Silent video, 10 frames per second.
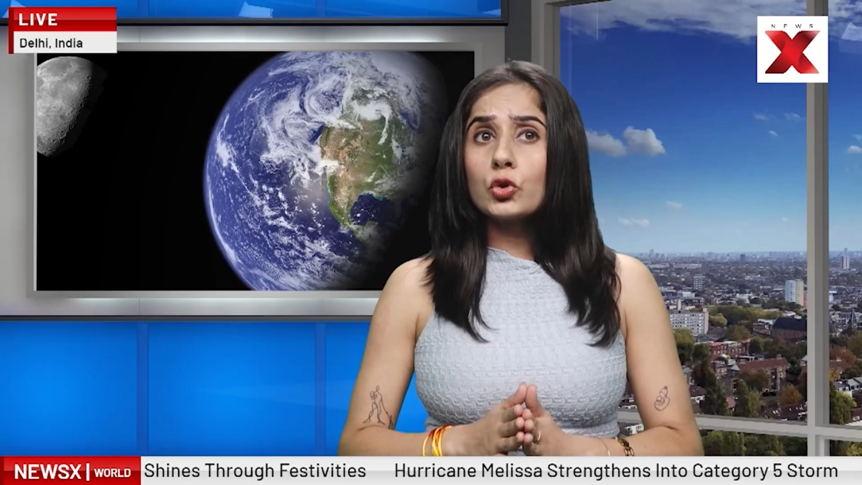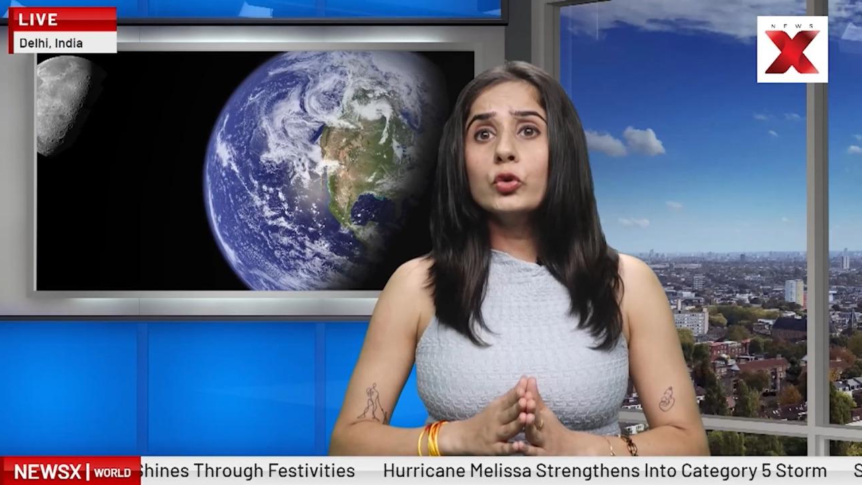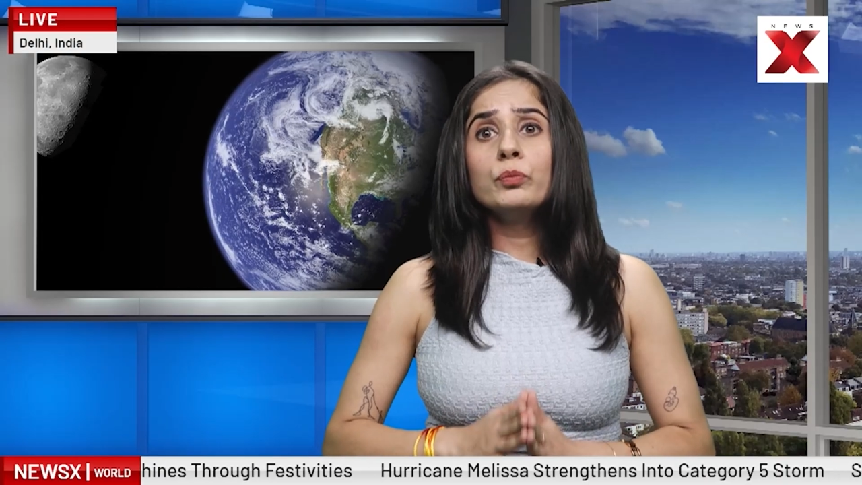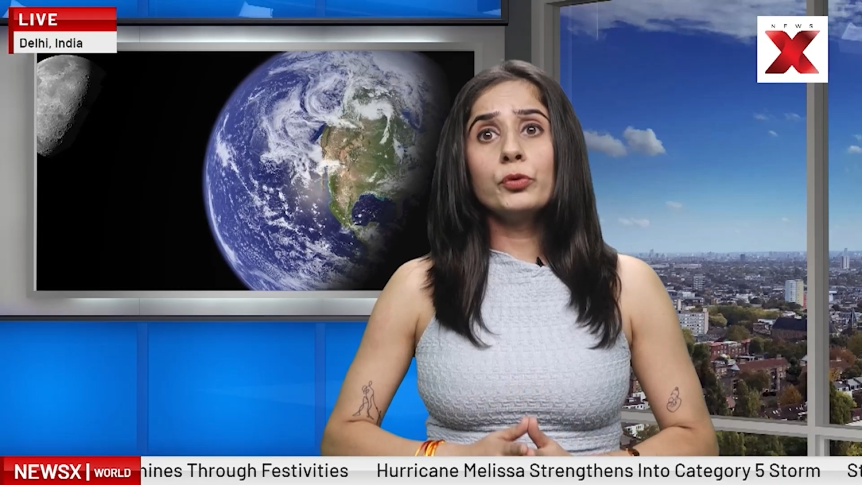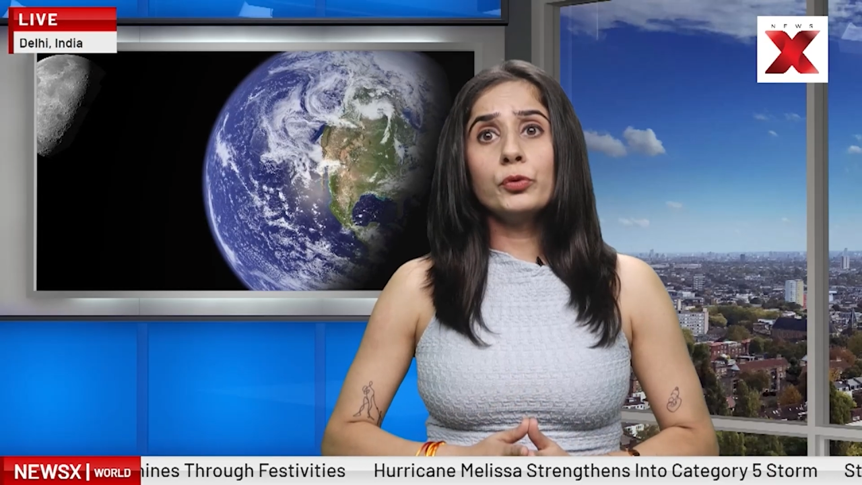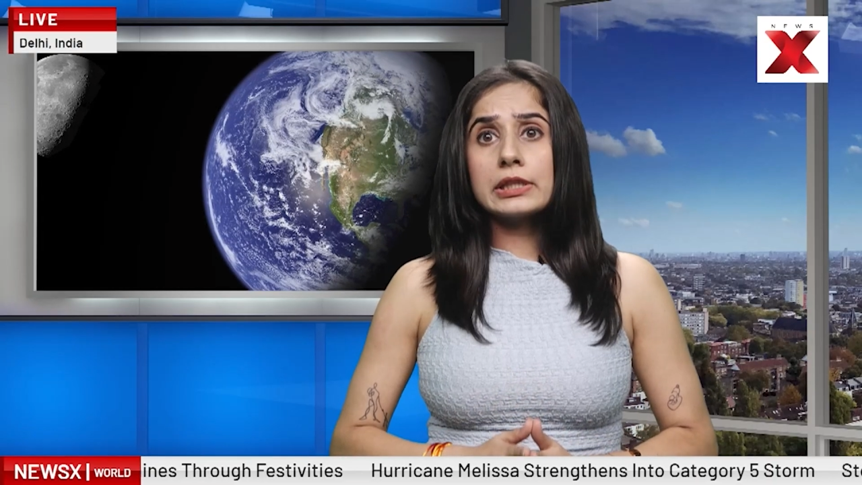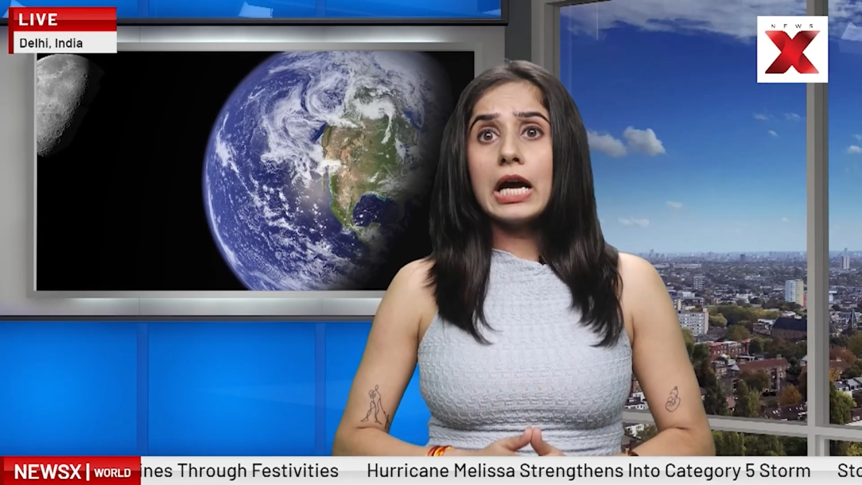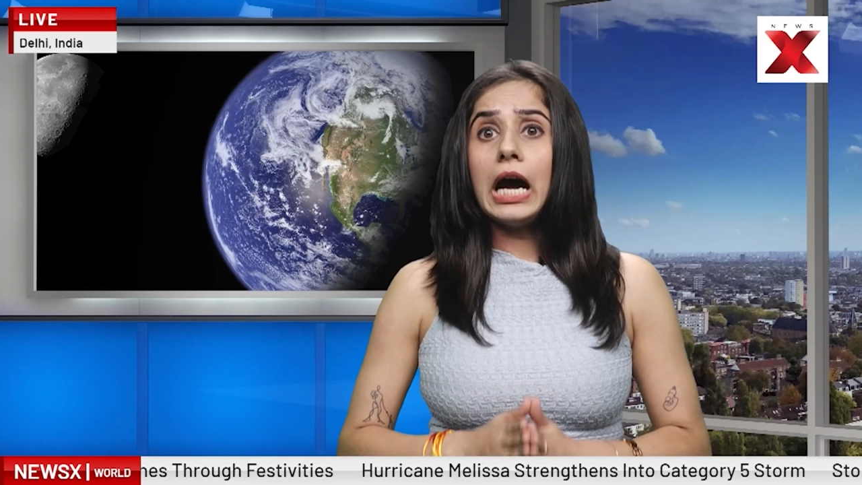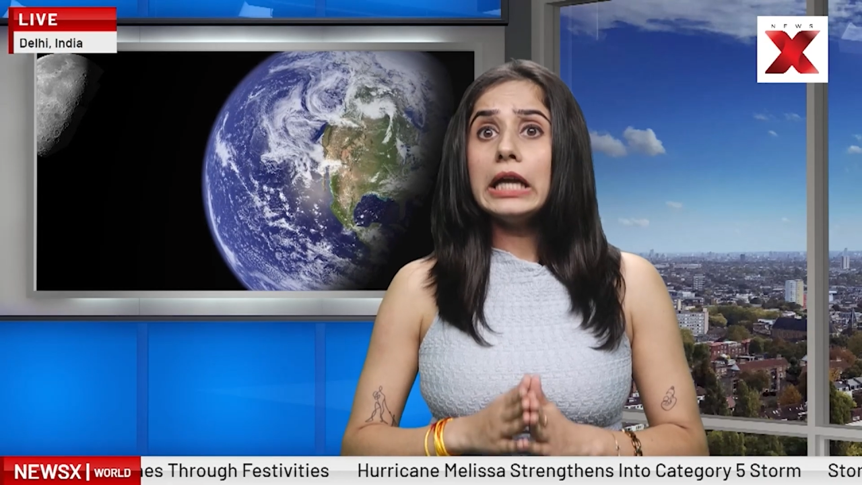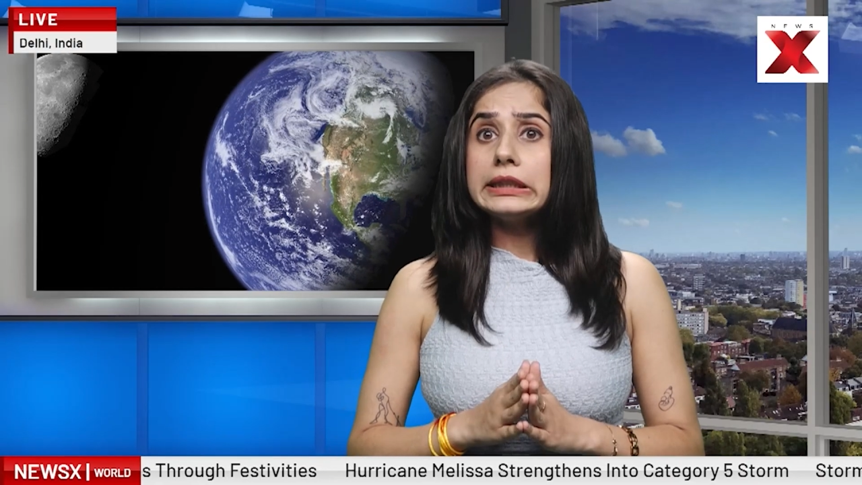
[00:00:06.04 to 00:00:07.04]
two moons,
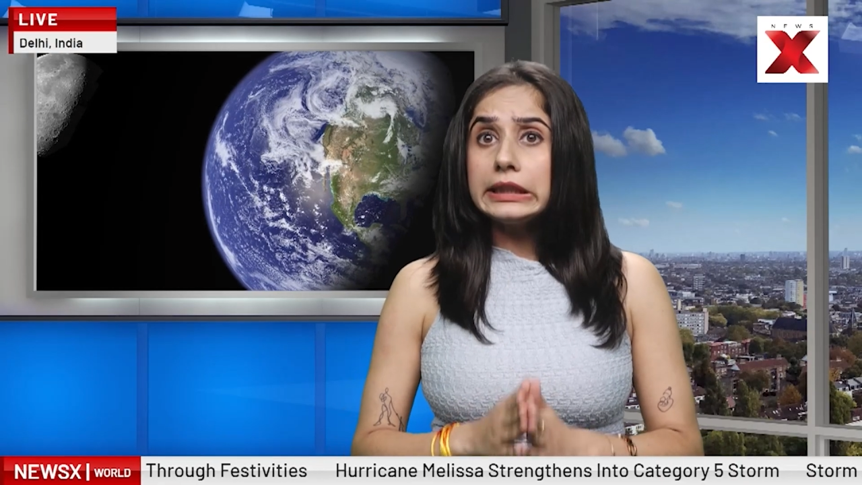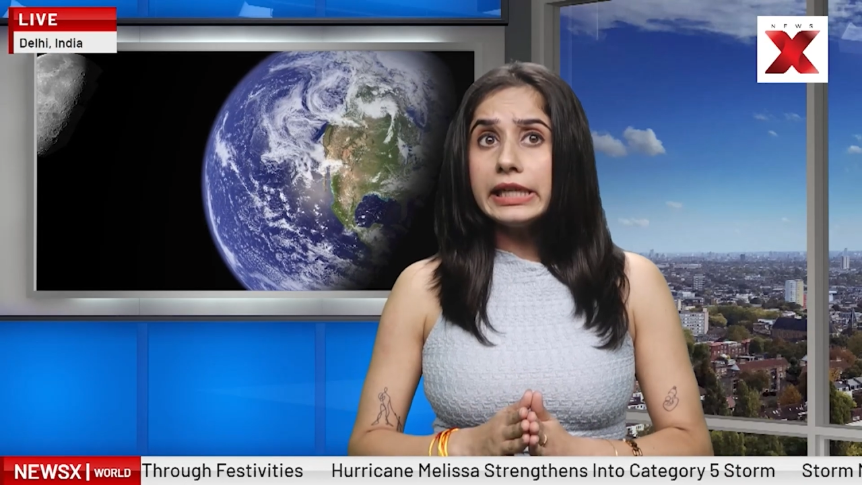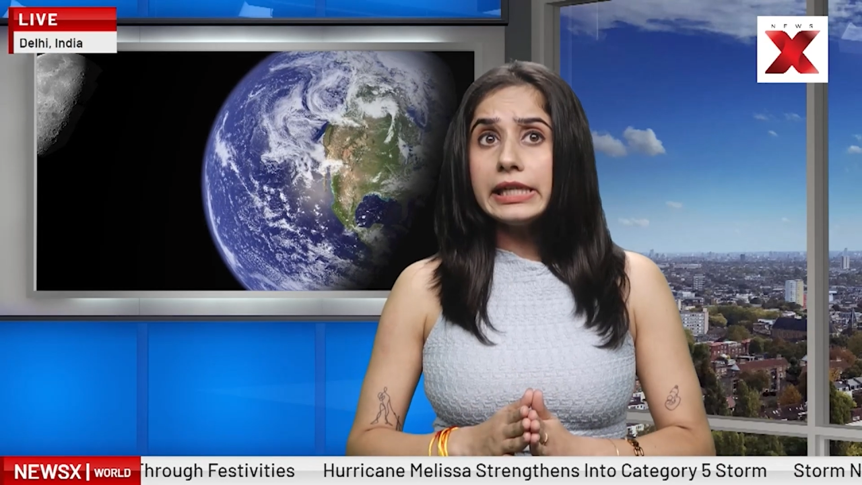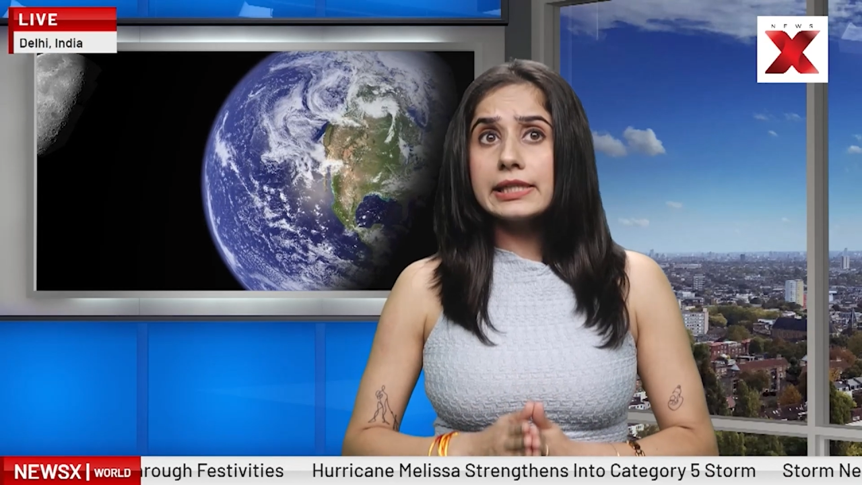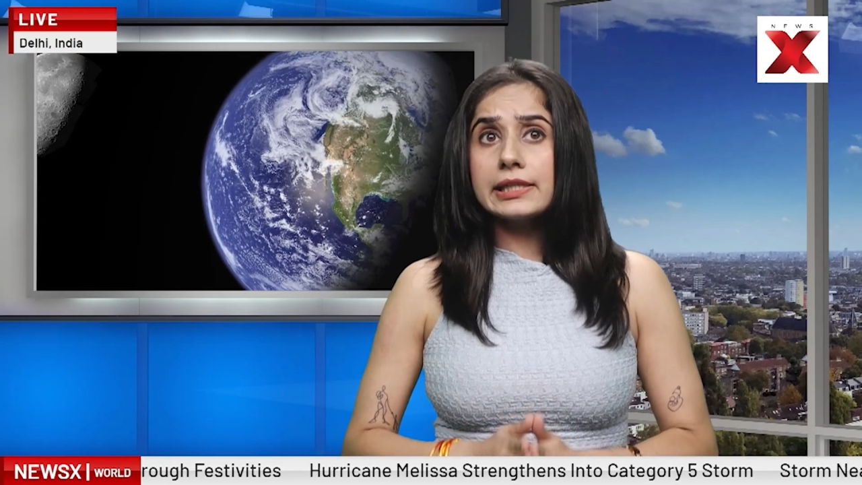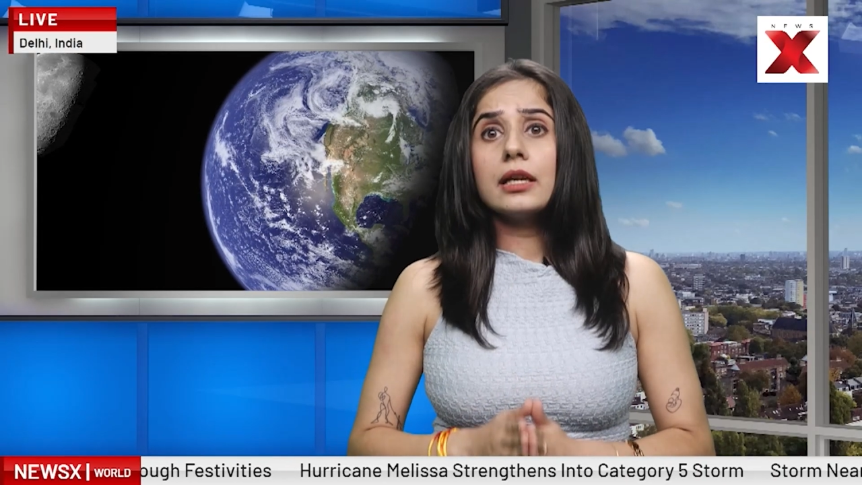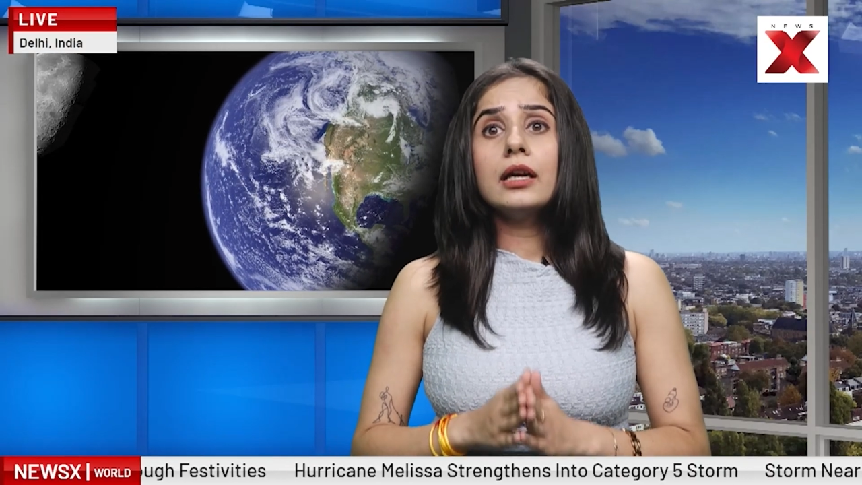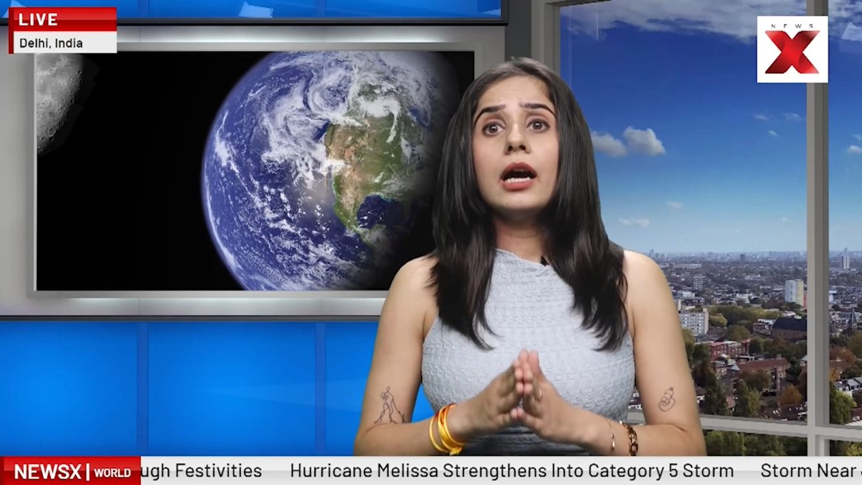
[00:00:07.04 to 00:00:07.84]
at least